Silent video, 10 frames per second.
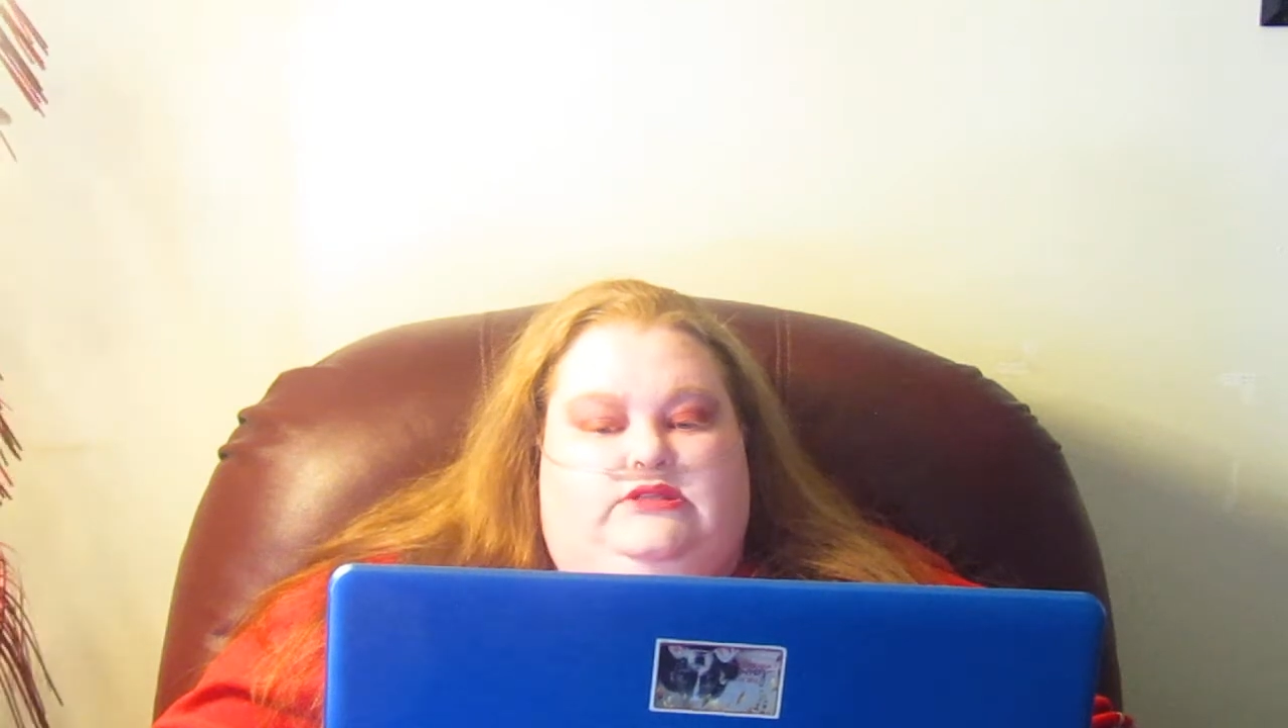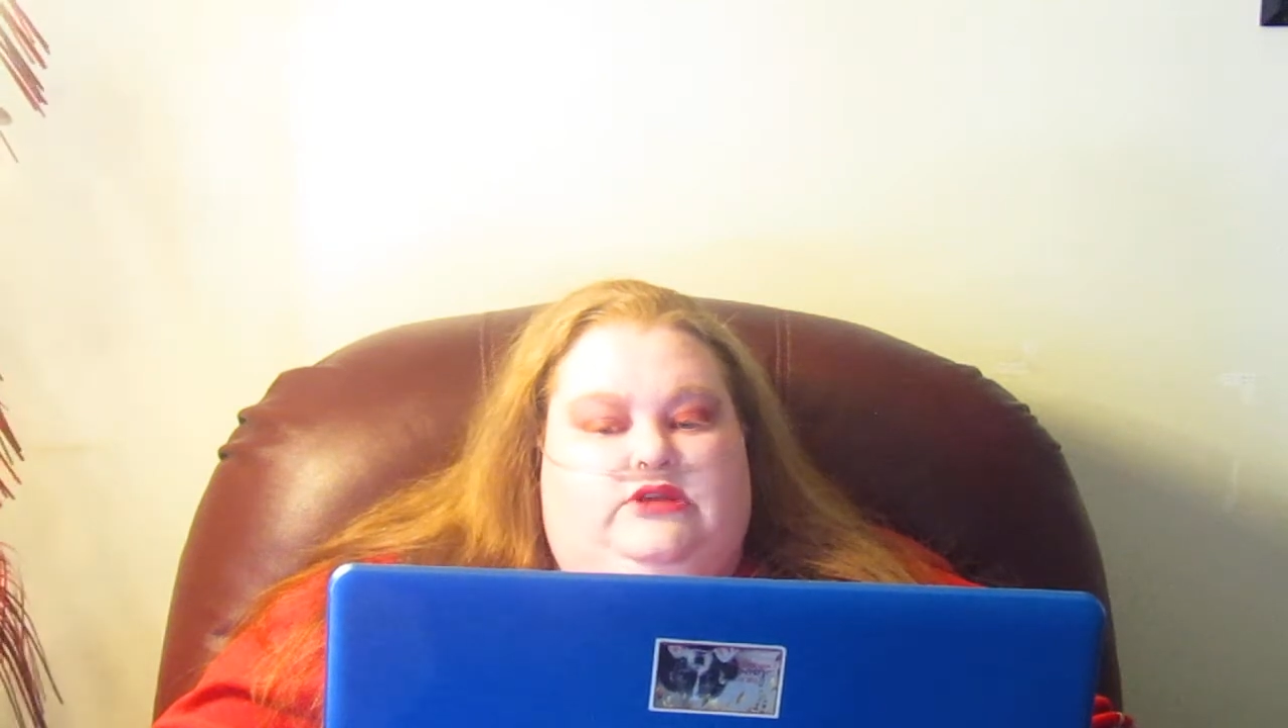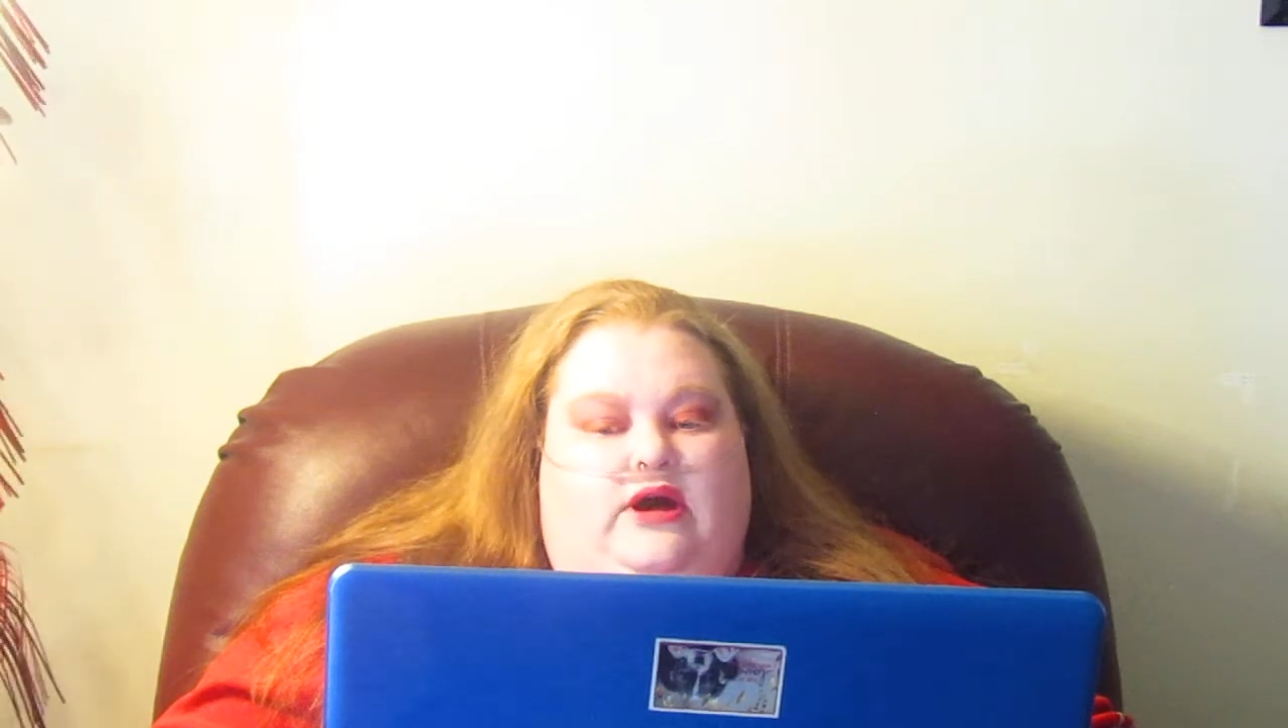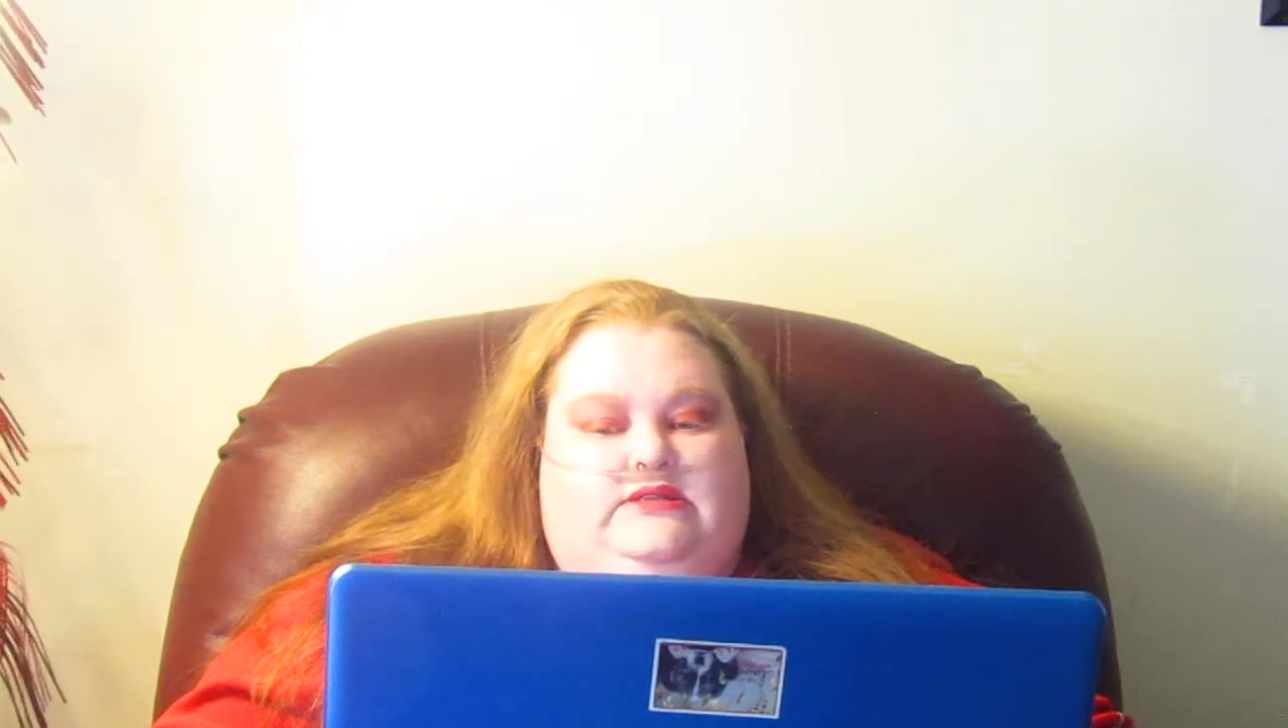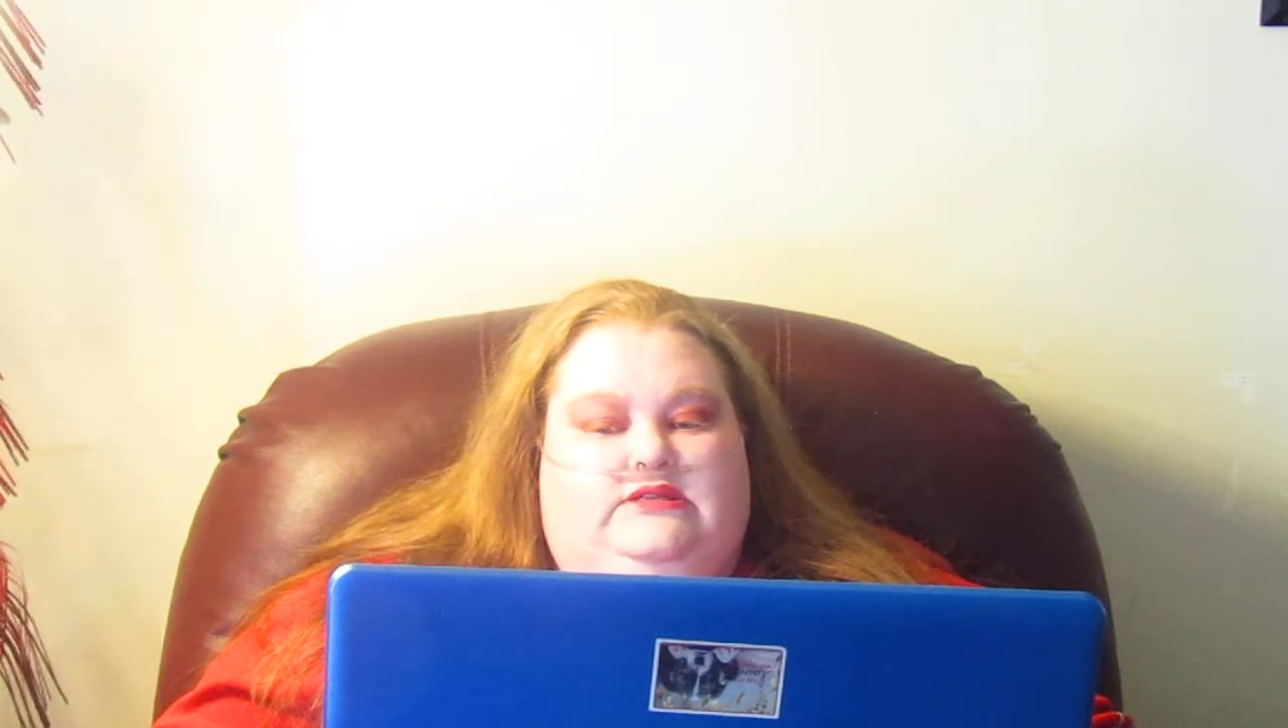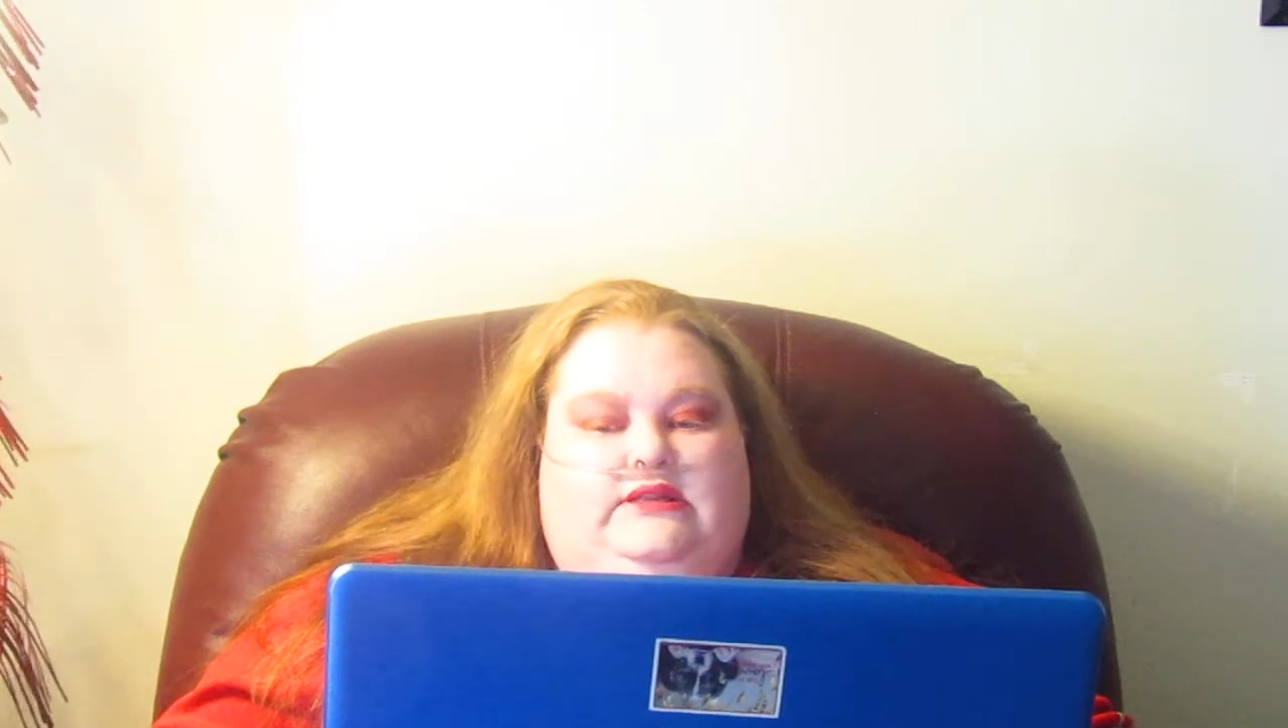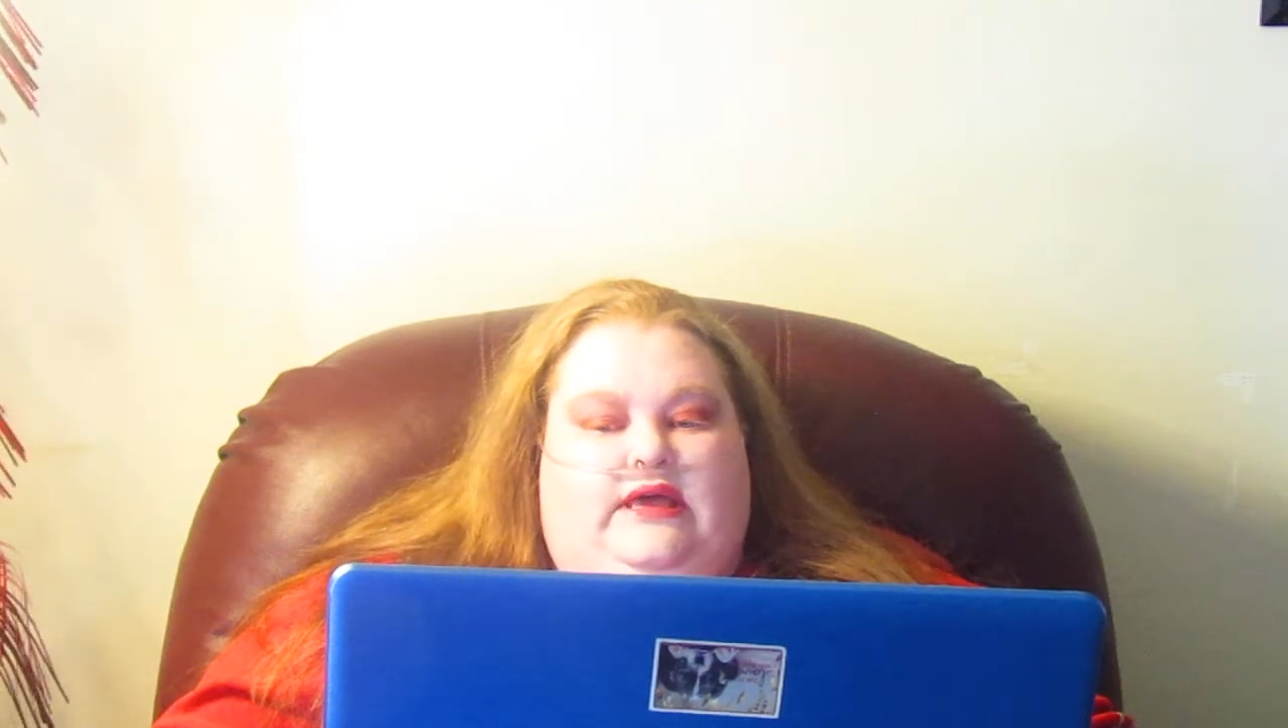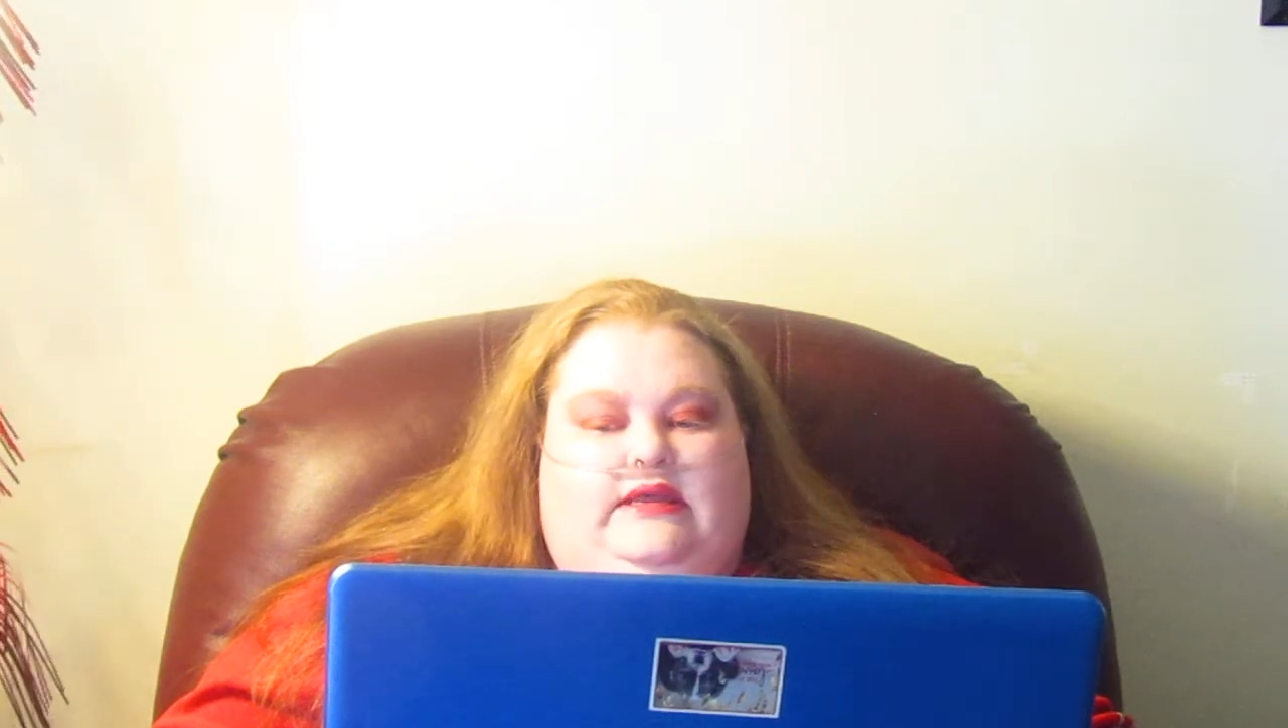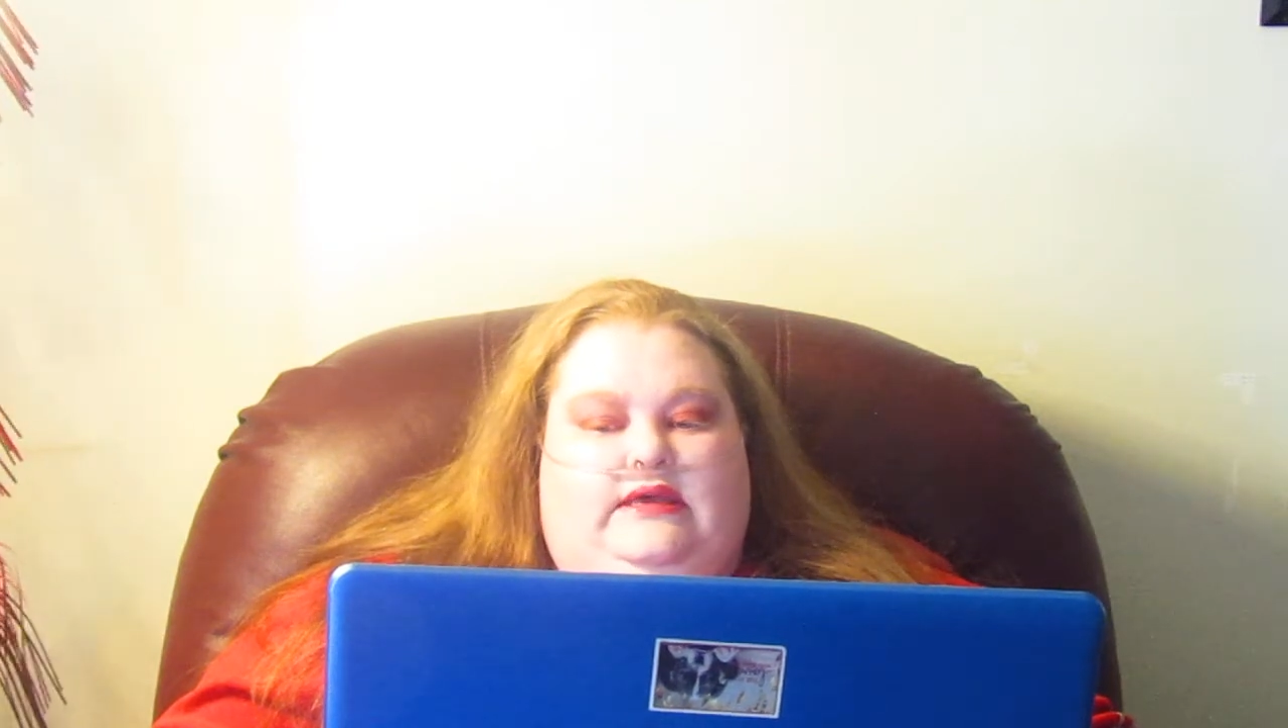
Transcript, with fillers: not to let